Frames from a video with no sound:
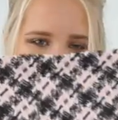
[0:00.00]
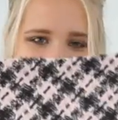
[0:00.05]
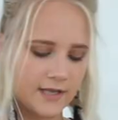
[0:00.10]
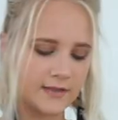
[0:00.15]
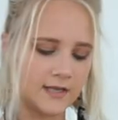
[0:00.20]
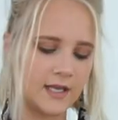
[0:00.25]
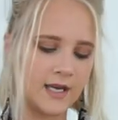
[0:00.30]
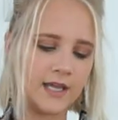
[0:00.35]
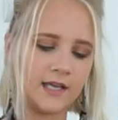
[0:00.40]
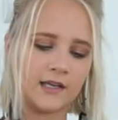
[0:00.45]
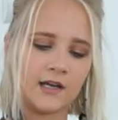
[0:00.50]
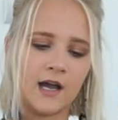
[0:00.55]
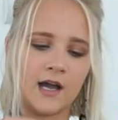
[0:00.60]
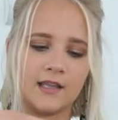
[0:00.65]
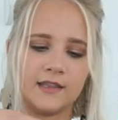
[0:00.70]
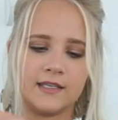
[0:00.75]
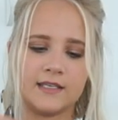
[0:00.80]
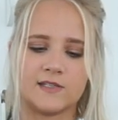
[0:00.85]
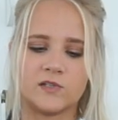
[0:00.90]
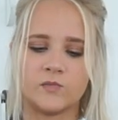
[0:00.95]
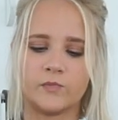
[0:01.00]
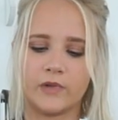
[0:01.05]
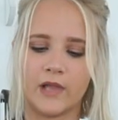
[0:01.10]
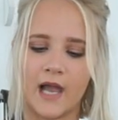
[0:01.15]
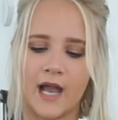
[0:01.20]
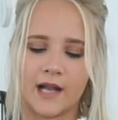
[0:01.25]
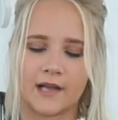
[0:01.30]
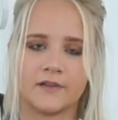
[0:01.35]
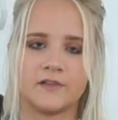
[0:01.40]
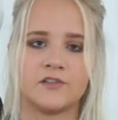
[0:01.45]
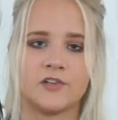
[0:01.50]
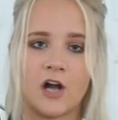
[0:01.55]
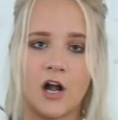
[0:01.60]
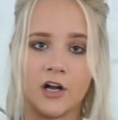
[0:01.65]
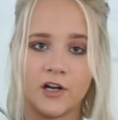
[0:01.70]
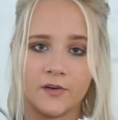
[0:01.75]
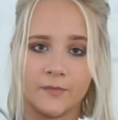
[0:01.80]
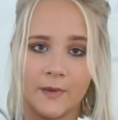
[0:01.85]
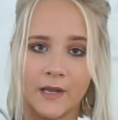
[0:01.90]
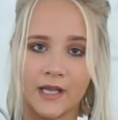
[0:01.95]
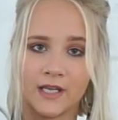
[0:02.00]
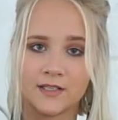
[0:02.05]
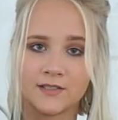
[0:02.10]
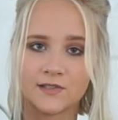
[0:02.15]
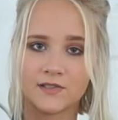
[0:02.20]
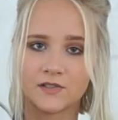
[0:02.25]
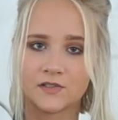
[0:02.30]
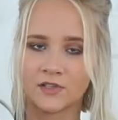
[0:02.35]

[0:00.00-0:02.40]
And then I got these black jogger pants.